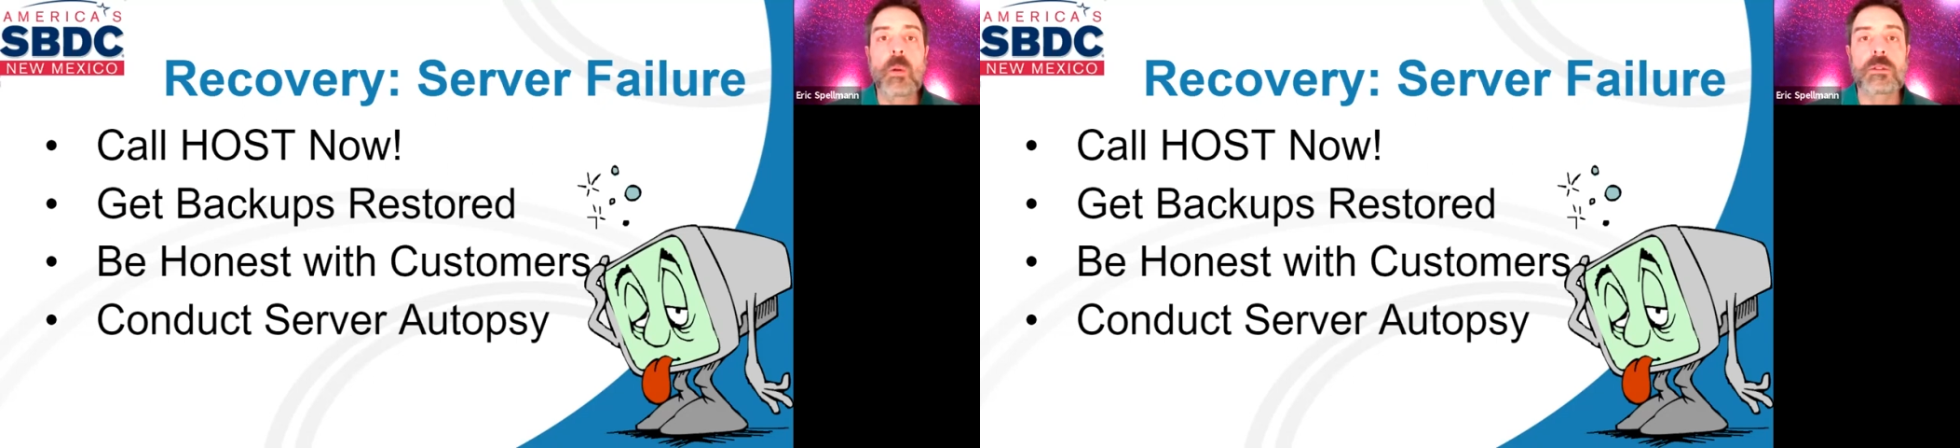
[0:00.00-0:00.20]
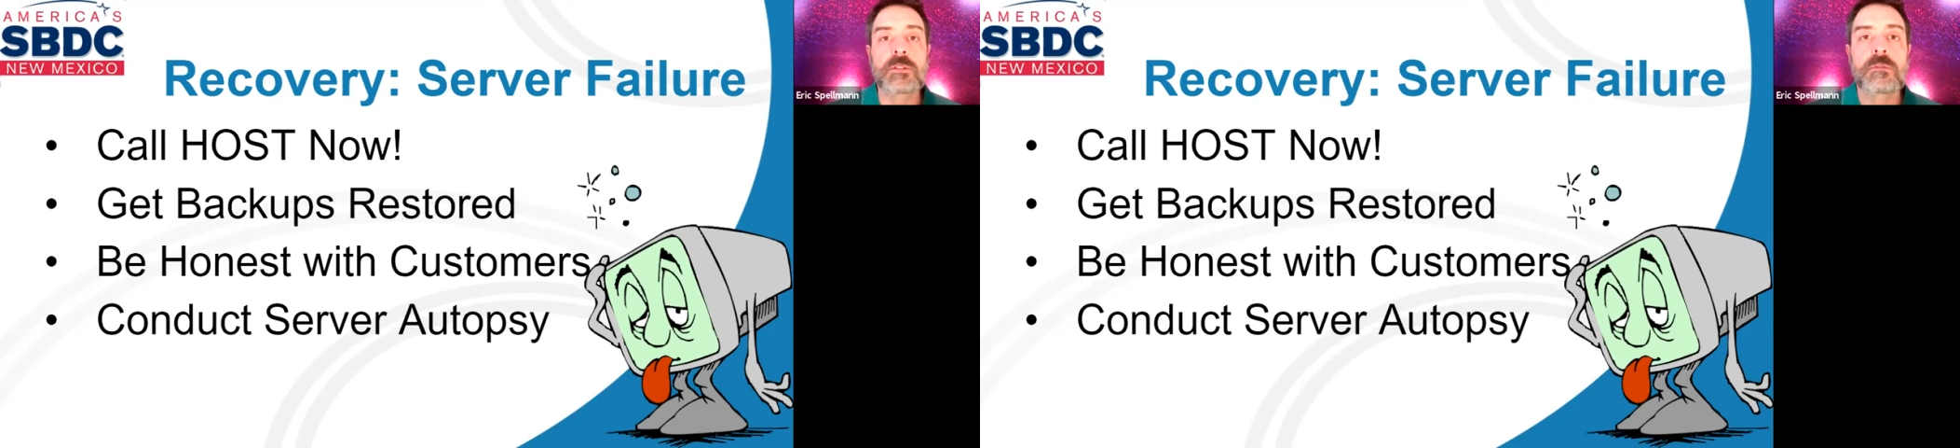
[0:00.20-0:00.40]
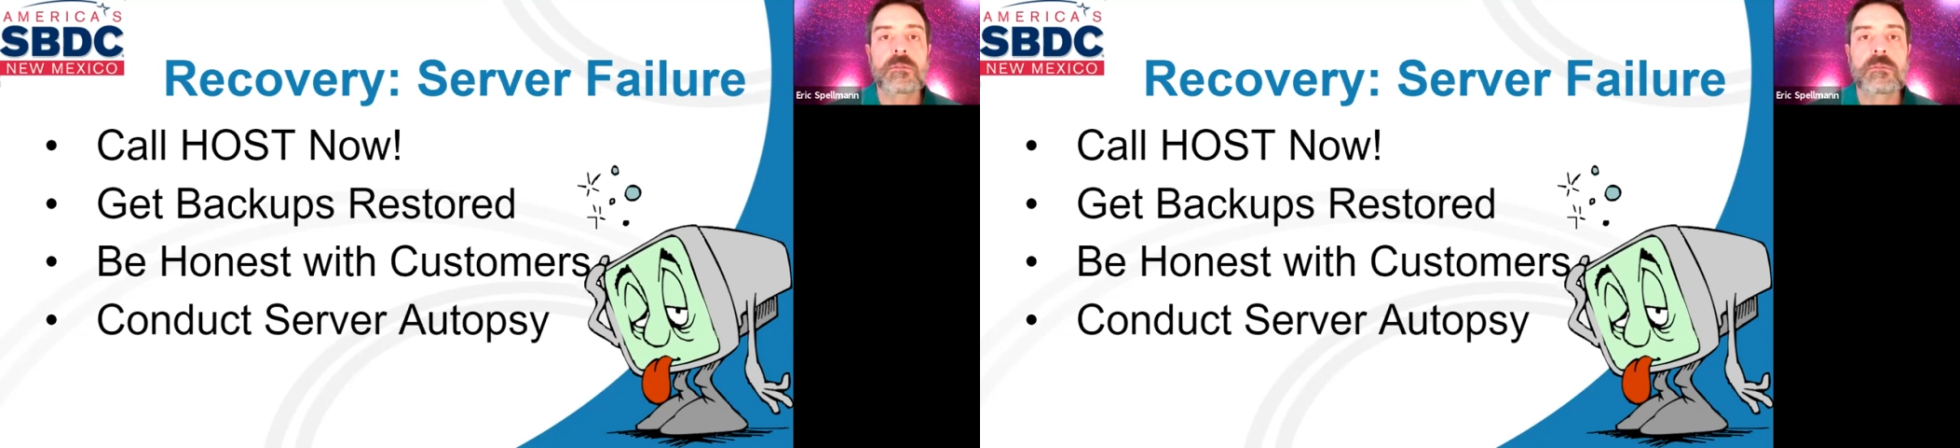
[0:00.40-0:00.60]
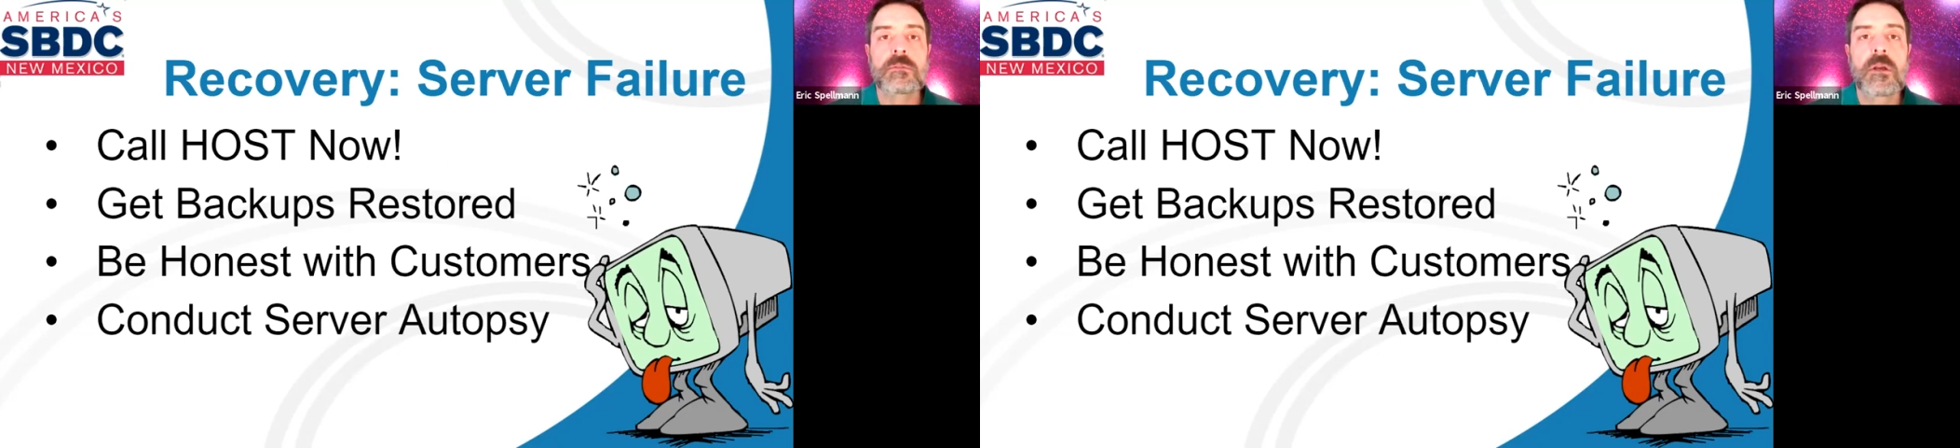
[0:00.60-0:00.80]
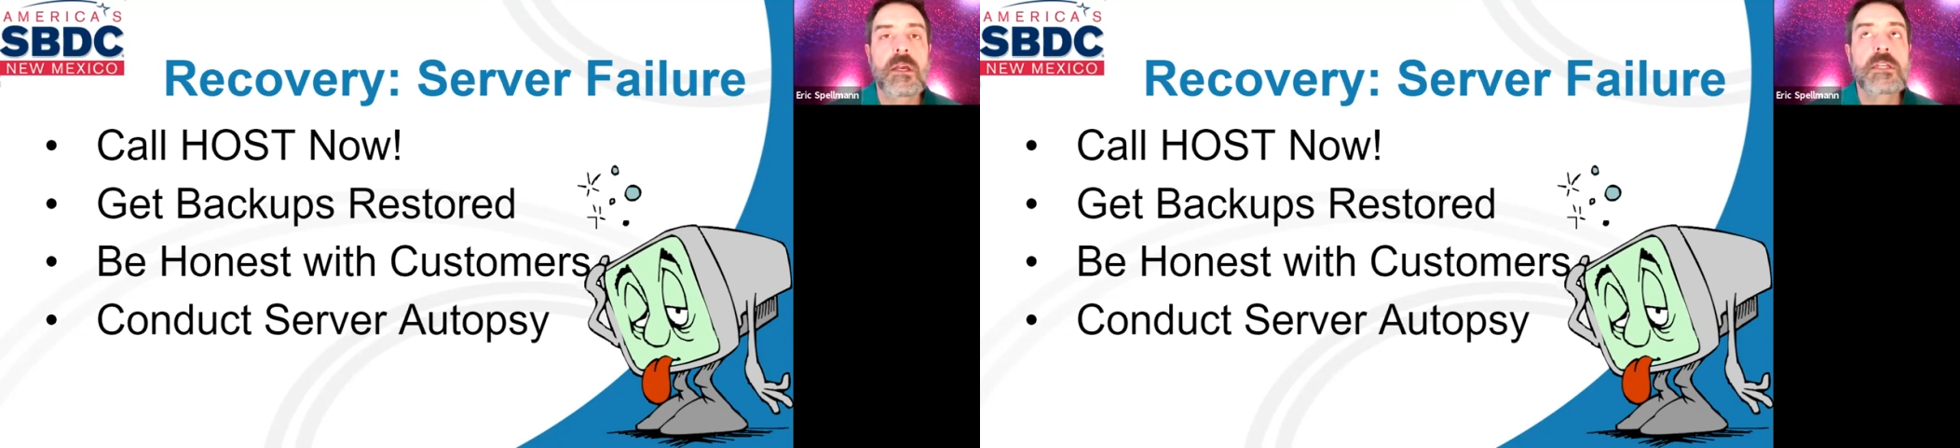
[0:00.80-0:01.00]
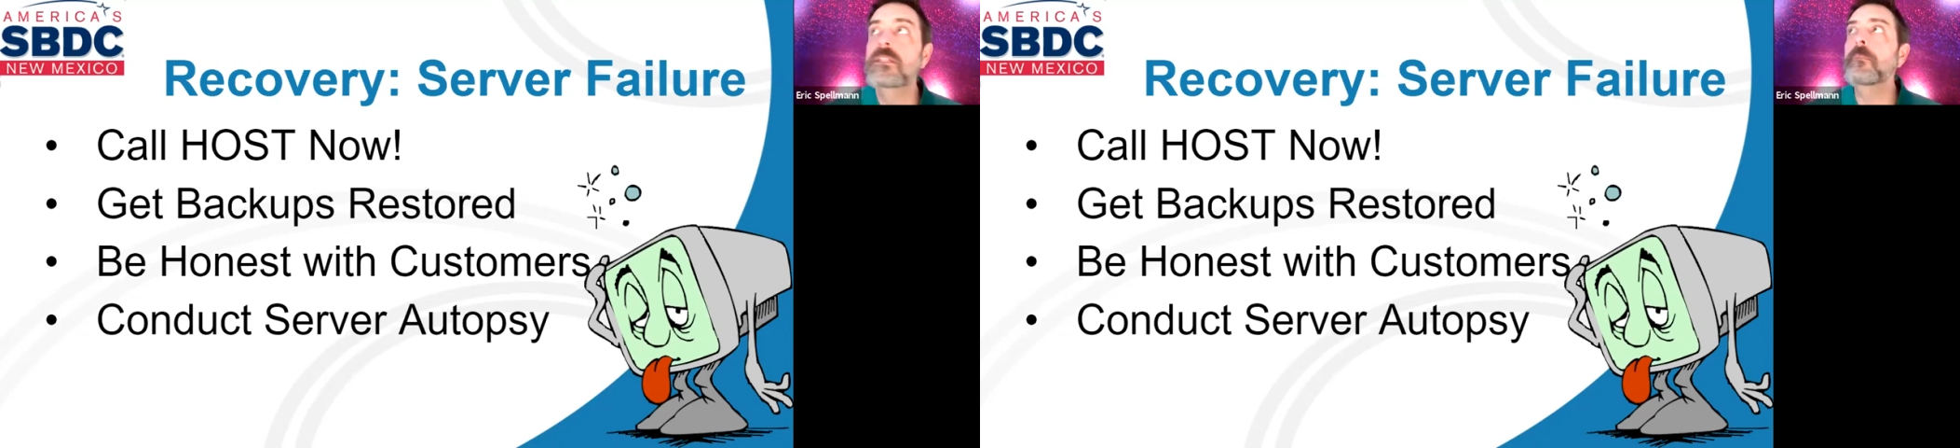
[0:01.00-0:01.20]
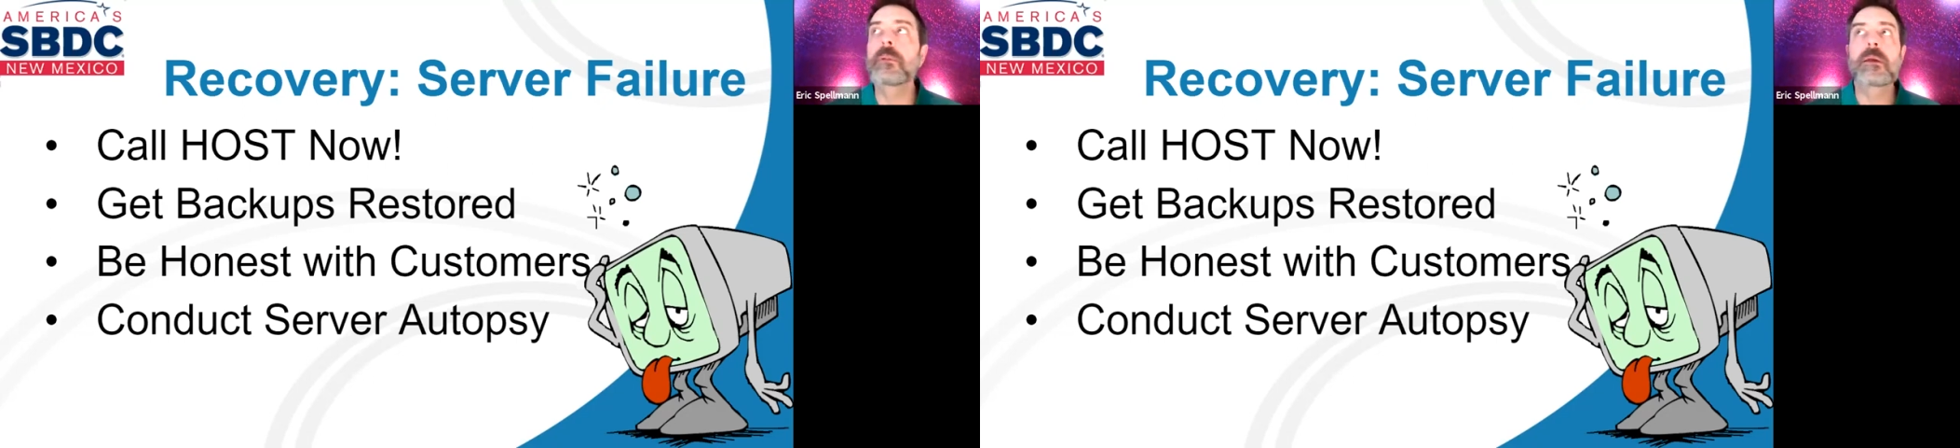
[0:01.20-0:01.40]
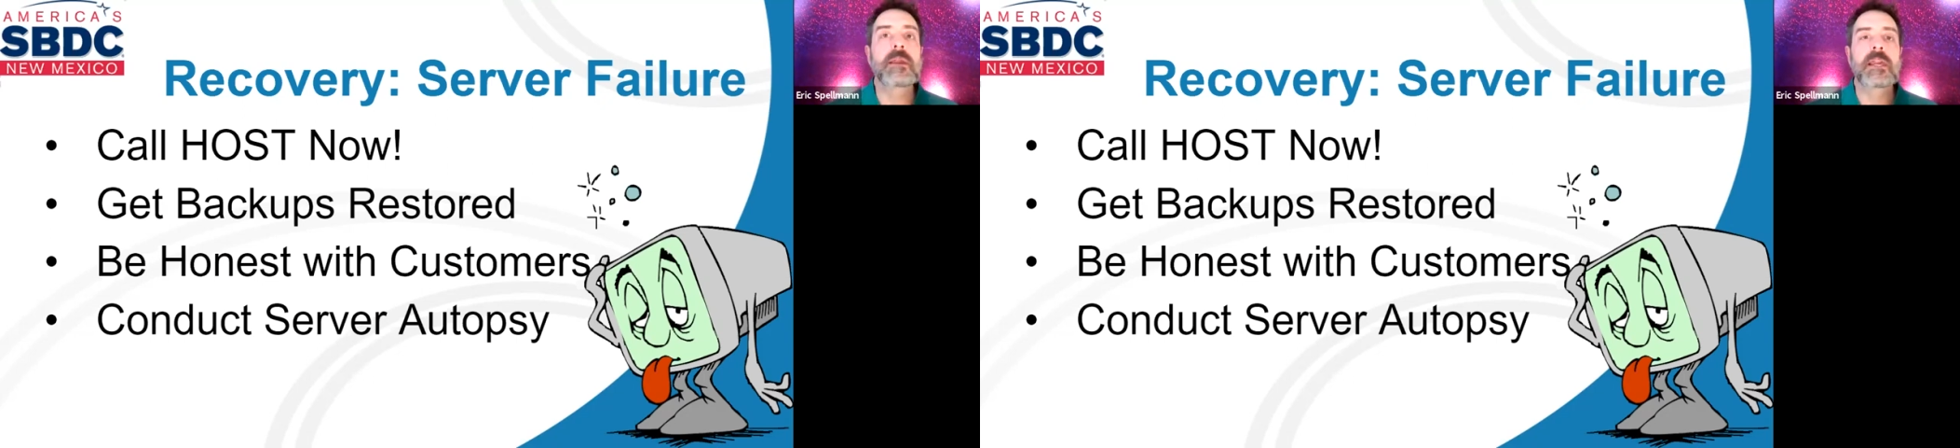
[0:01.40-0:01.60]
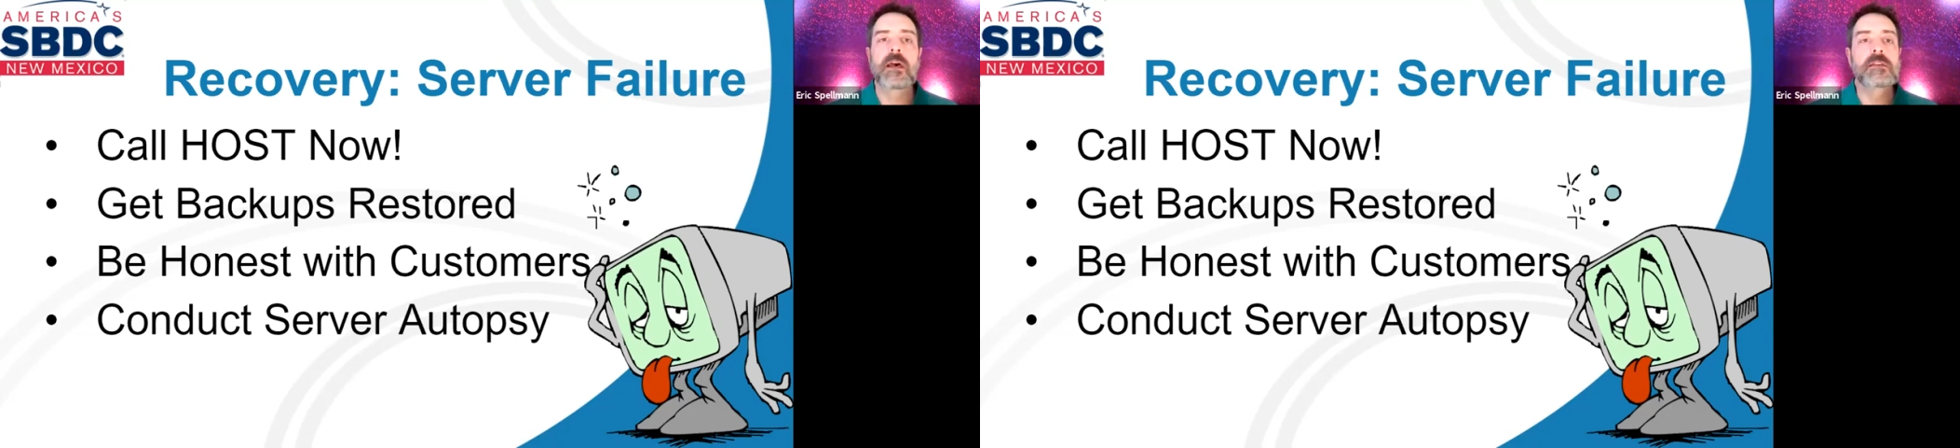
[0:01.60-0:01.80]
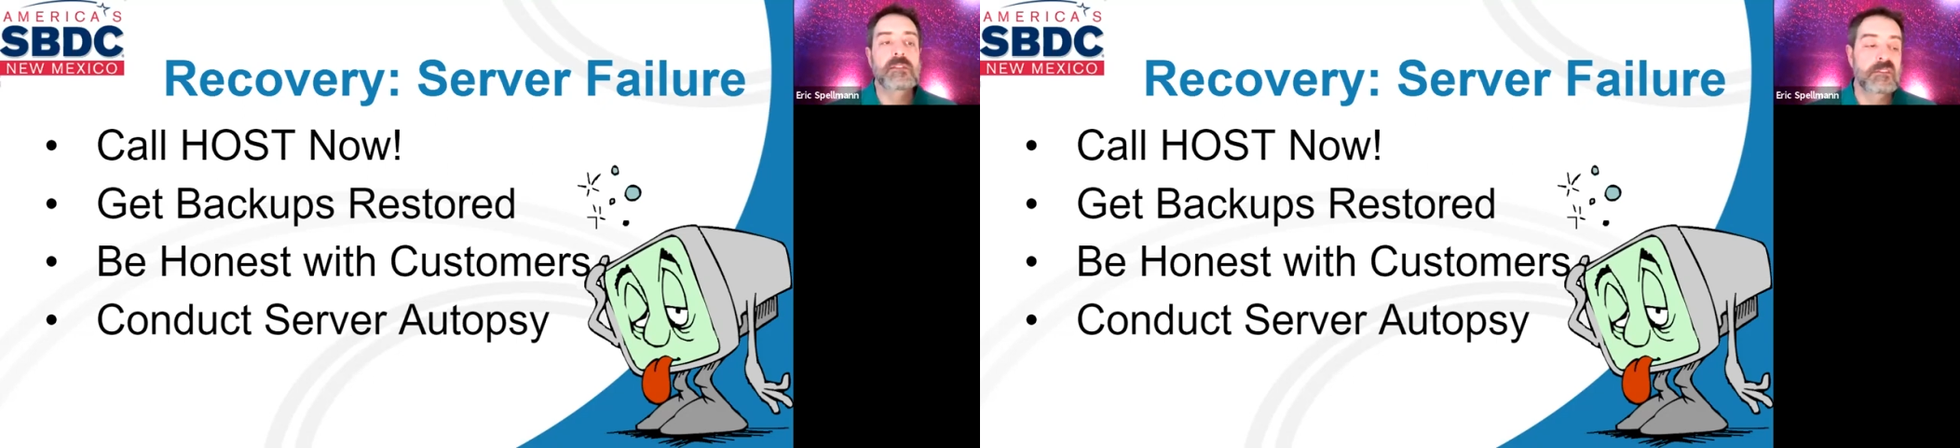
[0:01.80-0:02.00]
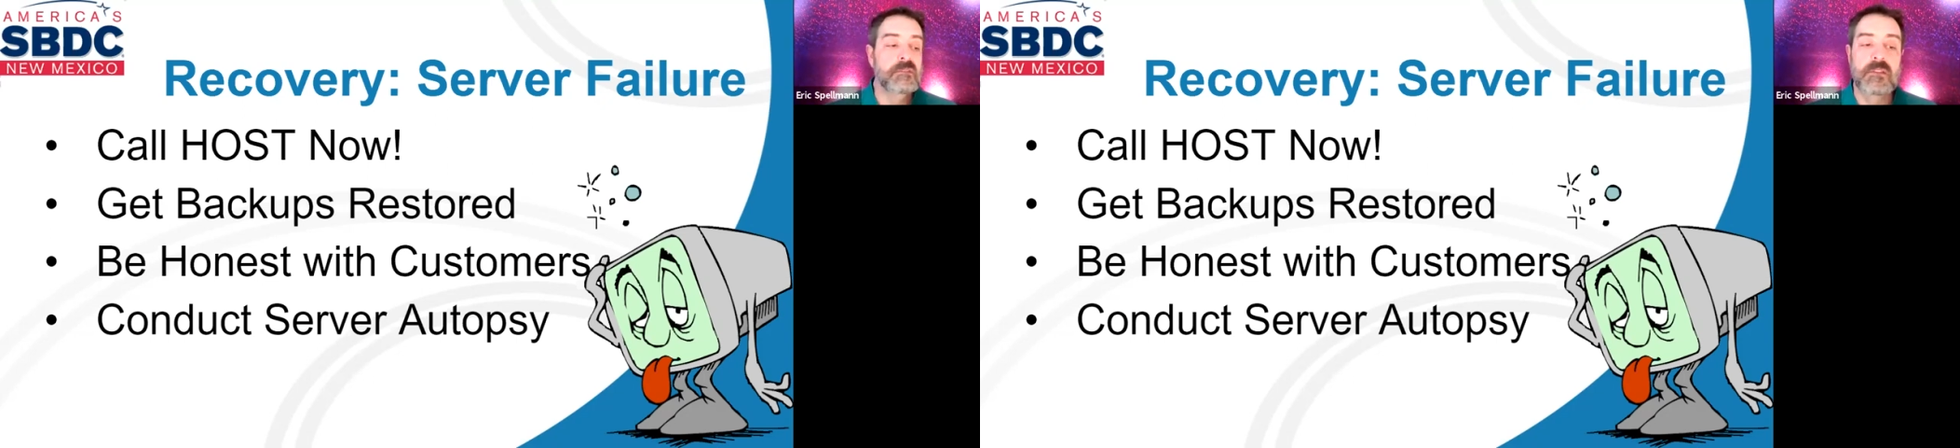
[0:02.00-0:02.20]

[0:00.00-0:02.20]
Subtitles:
old, simply because